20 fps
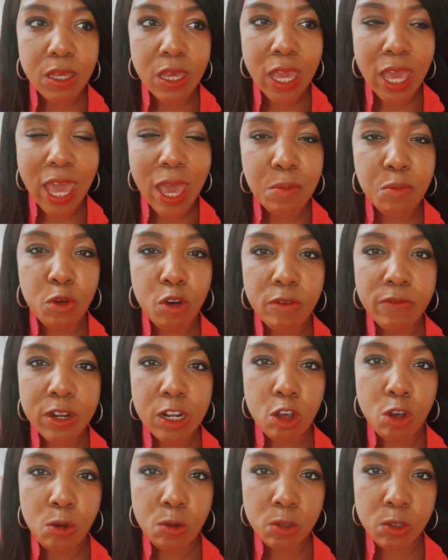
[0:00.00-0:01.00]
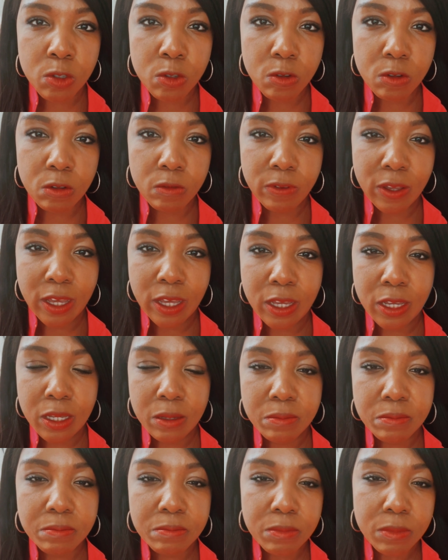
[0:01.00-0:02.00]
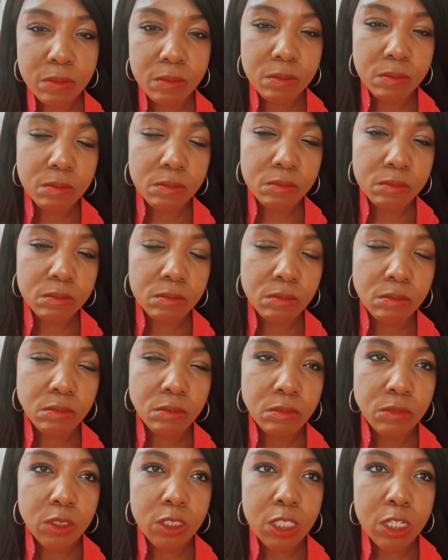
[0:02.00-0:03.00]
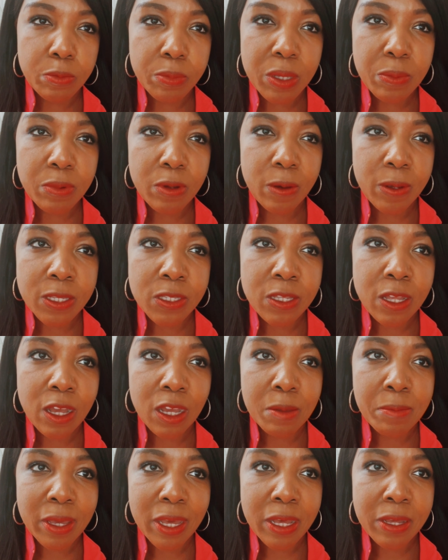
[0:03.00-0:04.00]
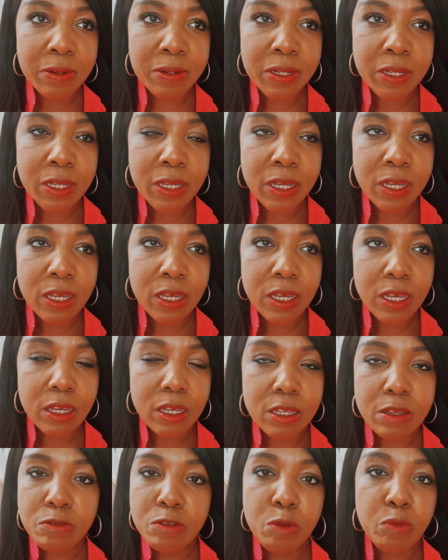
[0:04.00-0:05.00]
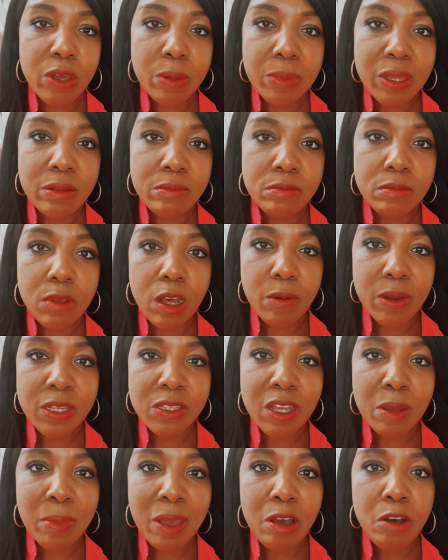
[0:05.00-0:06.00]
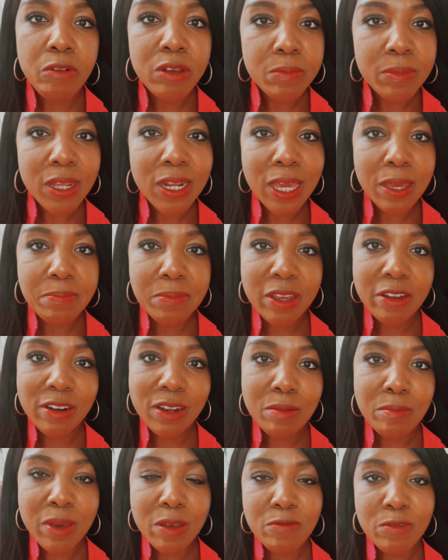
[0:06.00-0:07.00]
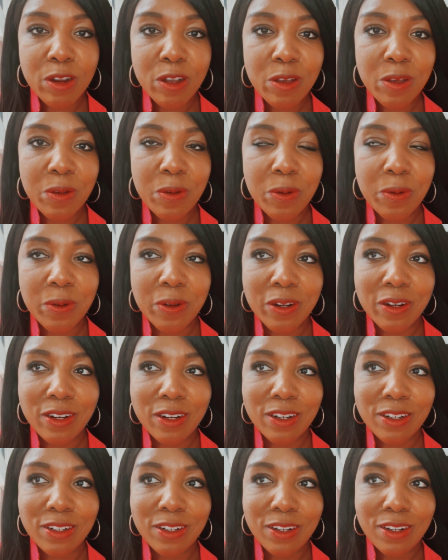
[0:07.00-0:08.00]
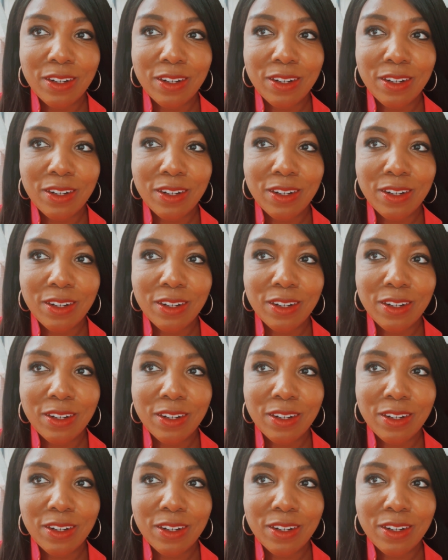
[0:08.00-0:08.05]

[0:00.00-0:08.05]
had more of an old school vibe. You know, people always talking about, uh, well, women always talk about, oh, it'd be like Marilyn Monroe, or,